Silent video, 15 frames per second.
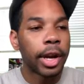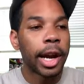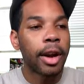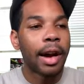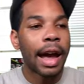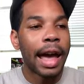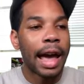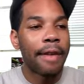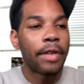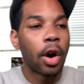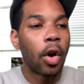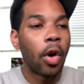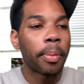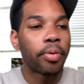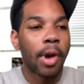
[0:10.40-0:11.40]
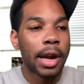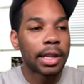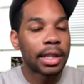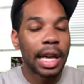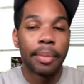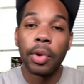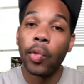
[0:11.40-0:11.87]
here I have an old
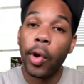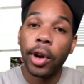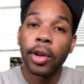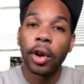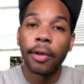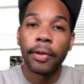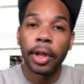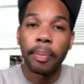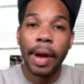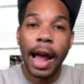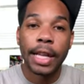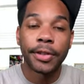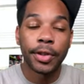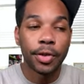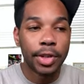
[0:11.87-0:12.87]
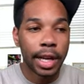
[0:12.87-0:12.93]
project that I've been working on for the past few